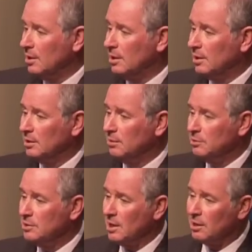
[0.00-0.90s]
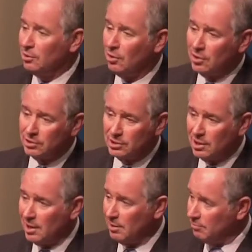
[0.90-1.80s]
Uh, it would take a long
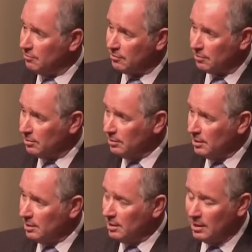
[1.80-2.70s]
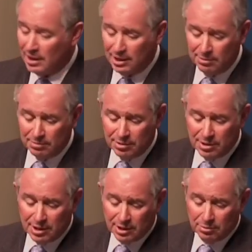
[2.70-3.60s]
time for
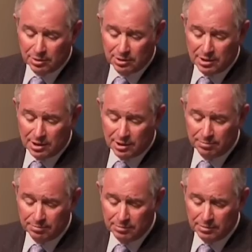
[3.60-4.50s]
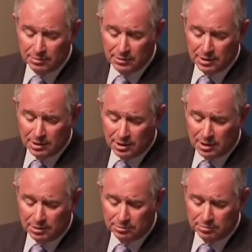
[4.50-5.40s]
anything would, uh,
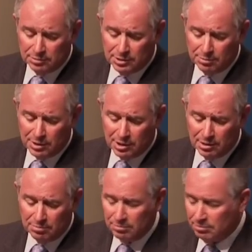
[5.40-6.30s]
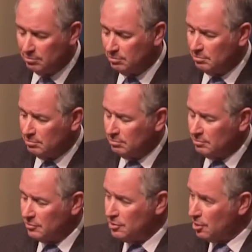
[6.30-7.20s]
uh, to be
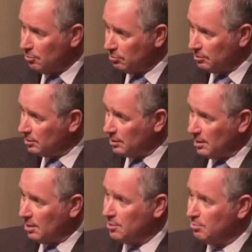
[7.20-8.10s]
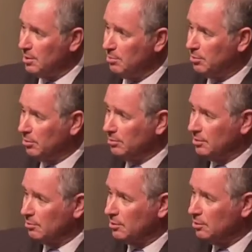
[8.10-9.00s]
known to other people.
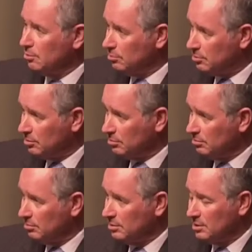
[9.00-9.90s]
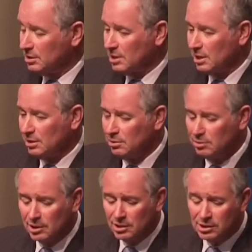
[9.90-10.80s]
There were huge
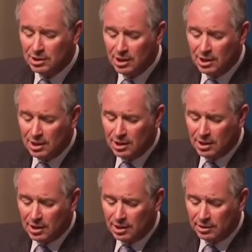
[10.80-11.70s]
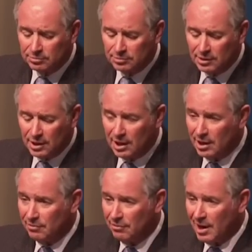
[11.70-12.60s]
discontinuities. Uh, and,
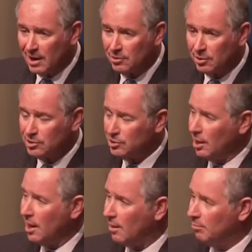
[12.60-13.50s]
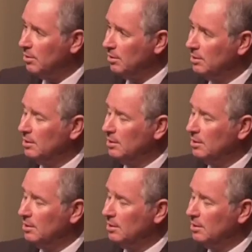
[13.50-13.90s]
and in fact, our job